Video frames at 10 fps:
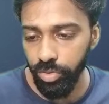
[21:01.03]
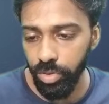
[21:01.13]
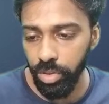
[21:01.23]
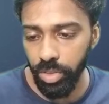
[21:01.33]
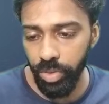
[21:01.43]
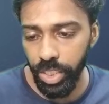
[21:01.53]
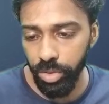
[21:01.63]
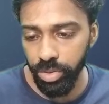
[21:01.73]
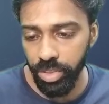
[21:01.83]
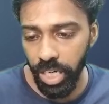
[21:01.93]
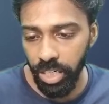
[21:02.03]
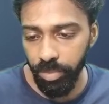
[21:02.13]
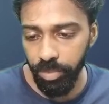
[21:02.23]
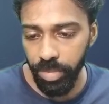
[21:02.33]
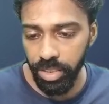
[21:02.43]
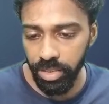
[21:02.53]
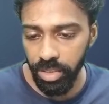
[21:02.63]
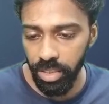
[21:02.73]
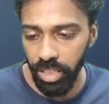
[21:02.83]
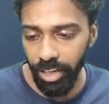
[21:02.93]
22 stranded
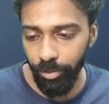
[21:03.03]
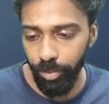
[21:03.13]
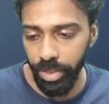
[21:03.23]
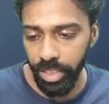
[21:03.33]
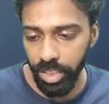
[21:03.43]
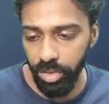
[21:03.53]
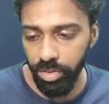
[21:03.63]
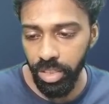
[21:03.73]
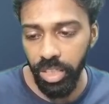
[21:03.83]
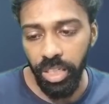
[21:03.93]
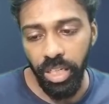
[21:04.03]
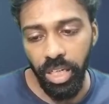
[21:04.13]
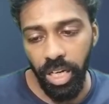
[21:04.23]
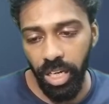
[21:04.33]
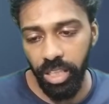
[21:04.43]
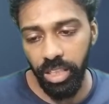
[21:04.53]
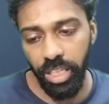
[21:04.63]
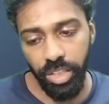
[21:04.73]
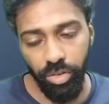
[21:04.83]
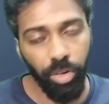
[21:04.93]
personnel have been rescued, and the
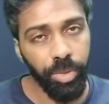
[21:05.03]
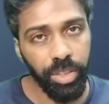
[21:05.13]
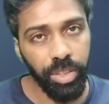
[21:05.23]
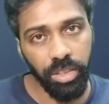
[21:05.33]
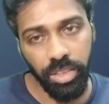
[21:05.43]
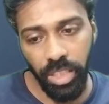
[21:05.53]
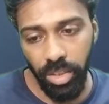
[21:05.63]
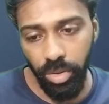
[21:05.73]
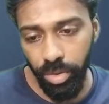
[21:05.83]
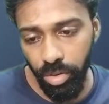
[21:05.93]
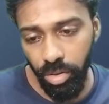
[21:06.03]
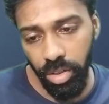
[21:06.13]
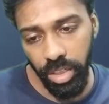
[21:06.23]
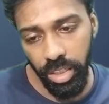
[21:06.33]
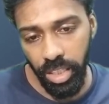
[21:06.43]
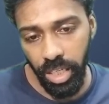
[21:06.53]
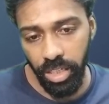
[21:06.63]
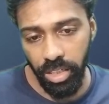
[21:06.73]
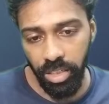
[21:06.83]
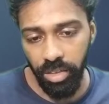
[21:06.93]
rescue operations are still going on in
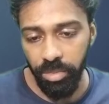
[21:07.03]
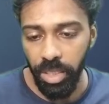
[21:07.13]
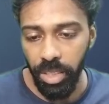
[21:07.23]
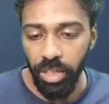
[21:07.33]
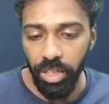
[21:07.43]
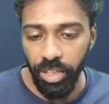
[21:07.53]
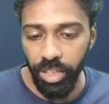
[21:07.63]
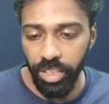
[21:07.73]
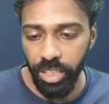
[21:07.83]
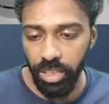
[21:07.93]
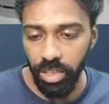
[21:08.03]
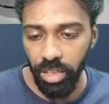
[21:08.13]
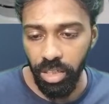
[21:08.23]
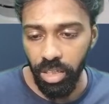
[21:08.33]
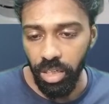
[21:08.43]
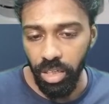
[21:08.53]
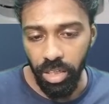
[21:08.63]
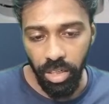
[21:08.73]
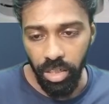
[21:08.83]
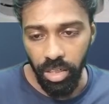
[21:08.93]
that region.
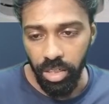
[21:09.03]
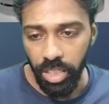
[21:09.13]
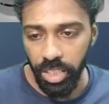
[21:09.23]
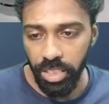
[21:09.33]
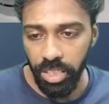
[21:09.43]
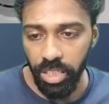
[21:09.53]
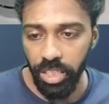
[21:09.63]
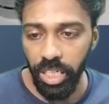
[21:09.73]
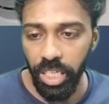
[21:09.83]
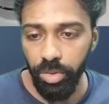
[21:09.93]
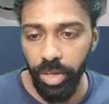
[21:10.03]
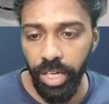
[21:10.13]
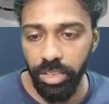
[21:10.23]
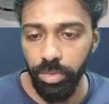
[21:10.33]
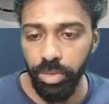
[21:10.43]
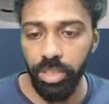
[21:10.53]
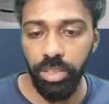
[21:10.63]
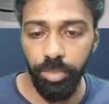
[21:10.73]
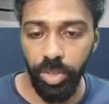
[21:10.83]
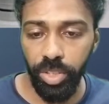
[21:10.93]
Next, DRDO hands over the
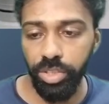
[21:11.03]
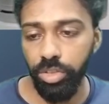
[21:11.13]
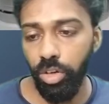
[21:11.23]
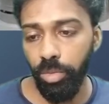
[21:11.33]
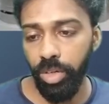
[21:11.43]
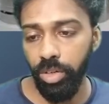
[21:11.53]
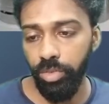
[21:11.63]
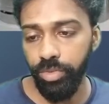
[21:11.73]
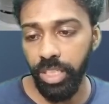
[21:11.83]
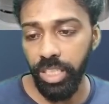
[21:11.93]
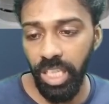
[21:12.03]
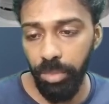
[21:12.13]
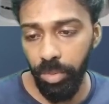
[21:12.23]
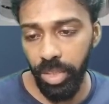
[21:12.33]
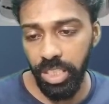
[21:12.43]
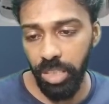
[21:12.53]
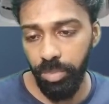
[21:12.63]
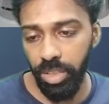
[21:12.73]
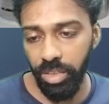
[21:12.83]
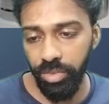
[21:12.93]
production document of 30 mm
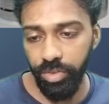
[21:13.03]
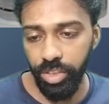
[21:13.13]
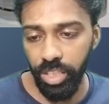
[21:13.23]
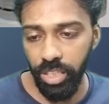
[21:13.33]
HEPF shell.